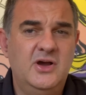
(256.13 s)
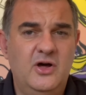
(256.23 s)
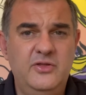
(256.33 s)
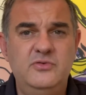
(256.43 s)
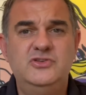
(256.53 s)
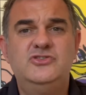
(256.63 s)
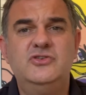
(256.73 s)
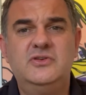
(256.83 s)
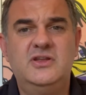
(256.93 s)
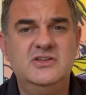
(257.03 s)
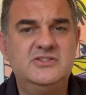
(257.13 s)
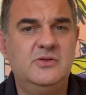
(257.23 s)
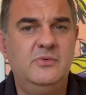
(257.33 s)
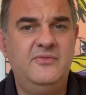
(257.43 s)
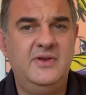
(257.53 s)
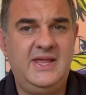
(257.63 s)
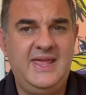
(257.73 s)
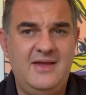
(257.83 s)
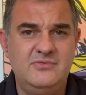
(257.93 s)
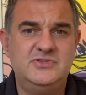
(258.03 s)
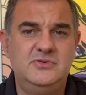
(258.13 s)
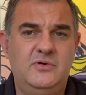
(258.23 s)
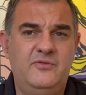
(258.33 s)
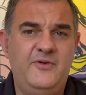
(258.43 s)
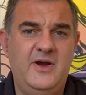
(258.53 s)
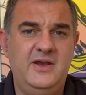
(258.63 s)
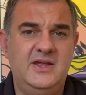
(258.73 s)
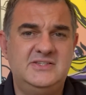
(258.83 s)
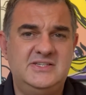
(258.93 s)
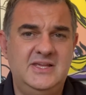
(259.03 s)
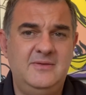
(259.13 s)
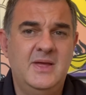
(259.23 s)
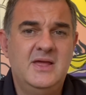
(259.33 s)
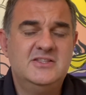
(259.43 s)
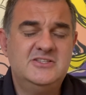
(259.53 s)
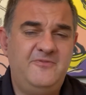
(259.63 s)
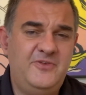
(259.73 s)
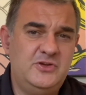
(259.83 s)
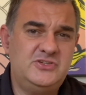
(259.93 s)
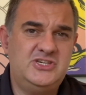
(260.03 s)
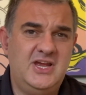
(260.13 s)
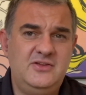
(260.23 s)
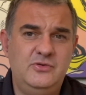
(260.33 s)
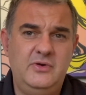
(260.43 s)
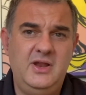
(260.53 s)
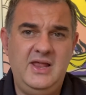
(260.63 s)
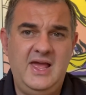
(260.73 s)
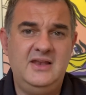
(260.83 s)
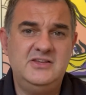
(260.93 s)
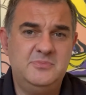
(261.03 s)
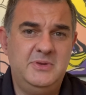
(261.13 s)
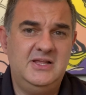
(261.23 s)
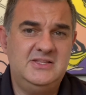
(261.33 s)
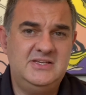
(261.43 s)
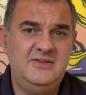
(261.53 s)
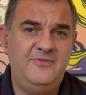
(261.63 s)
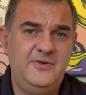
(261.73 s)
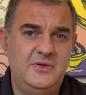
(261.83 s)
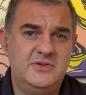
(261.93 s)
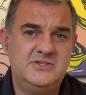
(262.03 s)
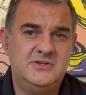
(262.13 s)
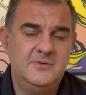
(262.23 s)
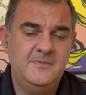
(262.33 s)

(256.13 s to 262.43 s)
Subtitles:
although you should consult with an accountant or finance team to first check your eligibility first.